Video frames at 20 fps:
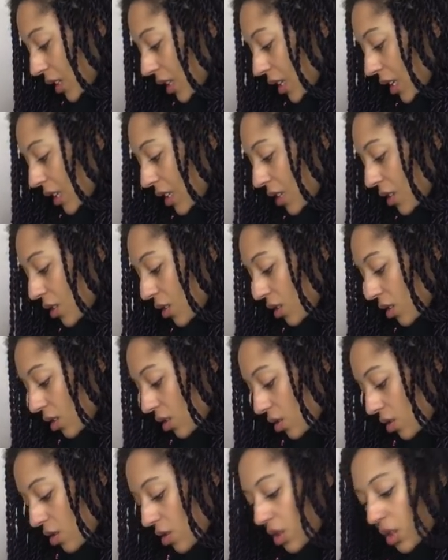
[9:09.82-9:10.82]
then there's
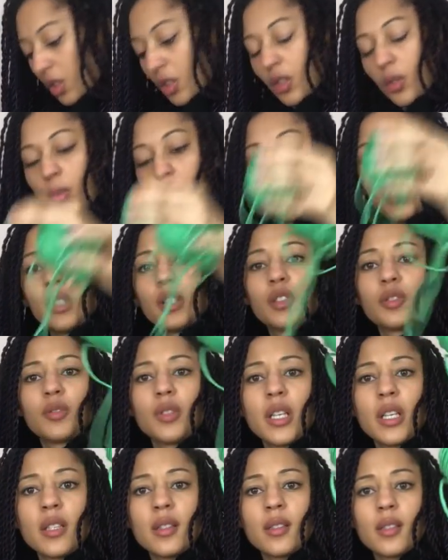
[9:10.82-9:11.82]
another couple of
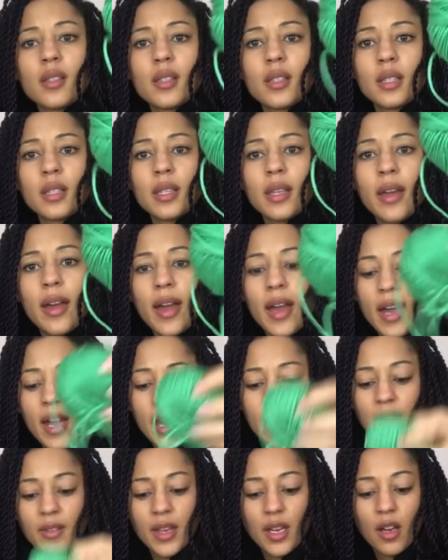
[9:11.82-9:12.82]
greens in
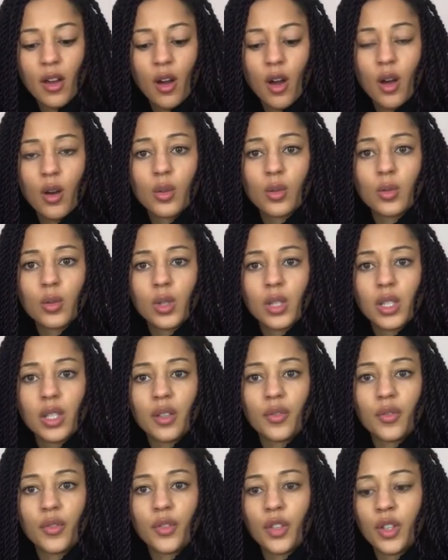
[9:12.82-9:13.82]
there. They are all
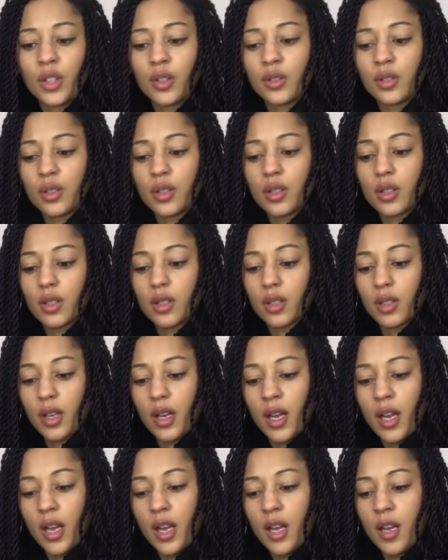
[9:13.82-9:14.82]
different.
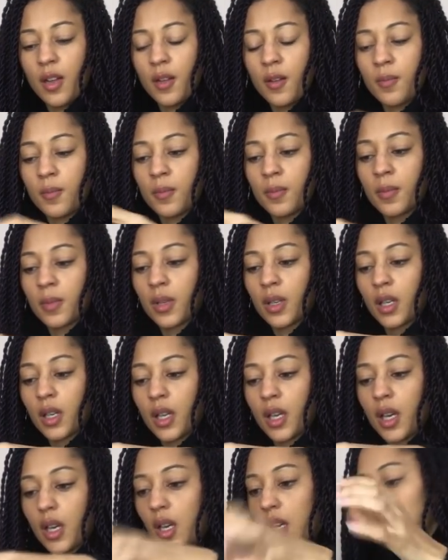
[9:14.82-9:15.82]
Um,
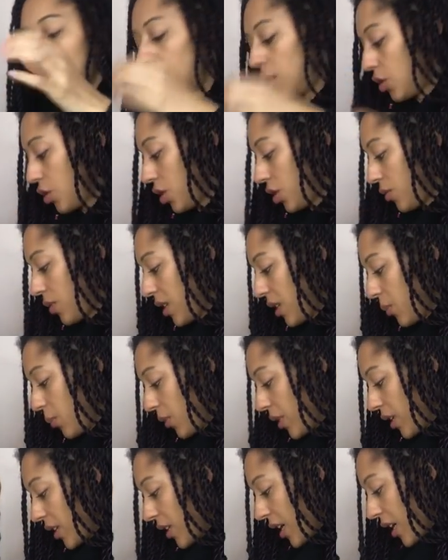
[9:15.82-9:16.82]
just to really
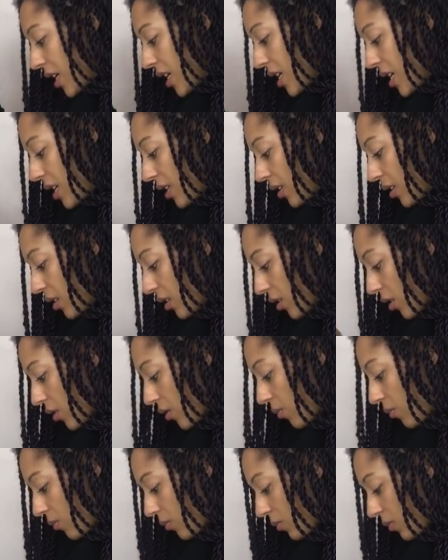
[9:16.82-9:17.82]
bring that Easter
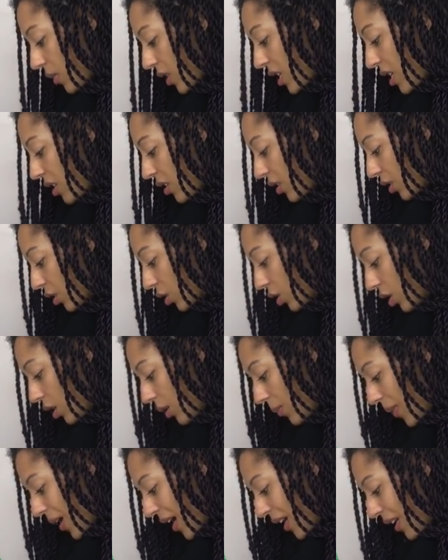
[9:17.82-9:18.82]
Easter
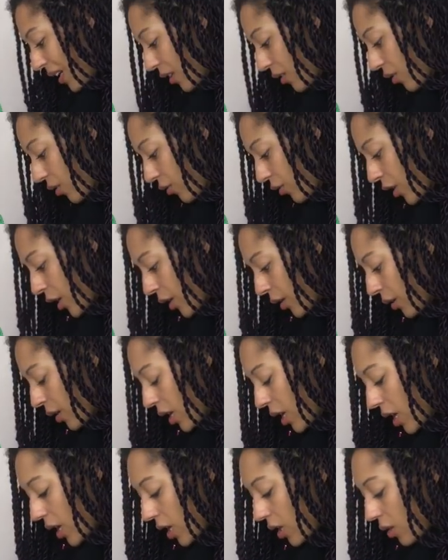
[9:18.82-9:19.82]
colour palette through.
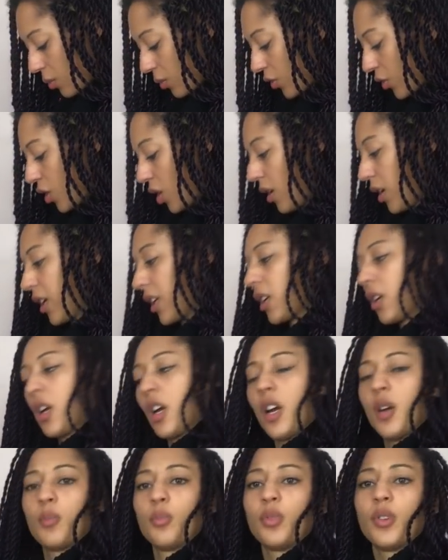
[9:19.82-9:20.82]
We've got like
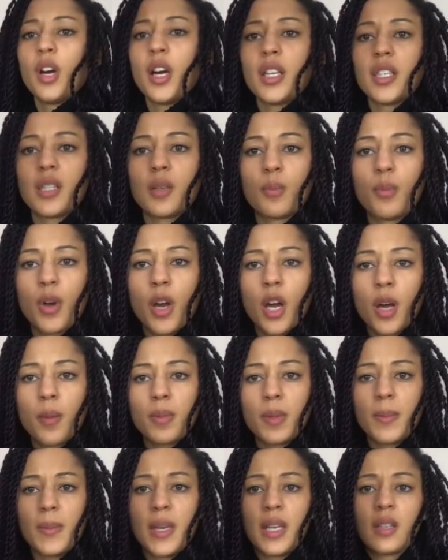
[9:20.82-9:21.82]
a, a brighter
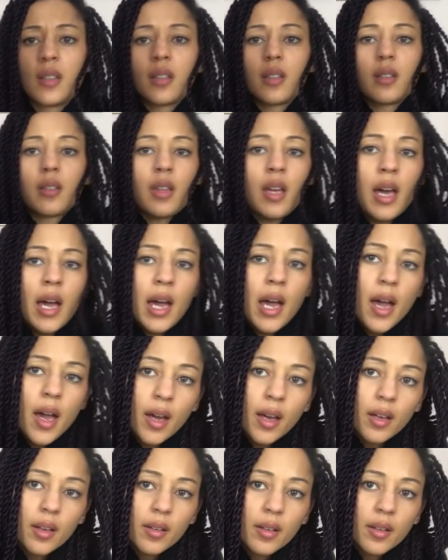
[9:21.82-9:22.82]
Barbie pink
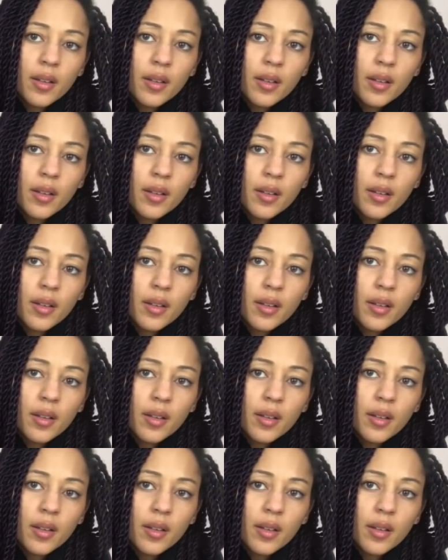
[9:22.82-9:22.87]
there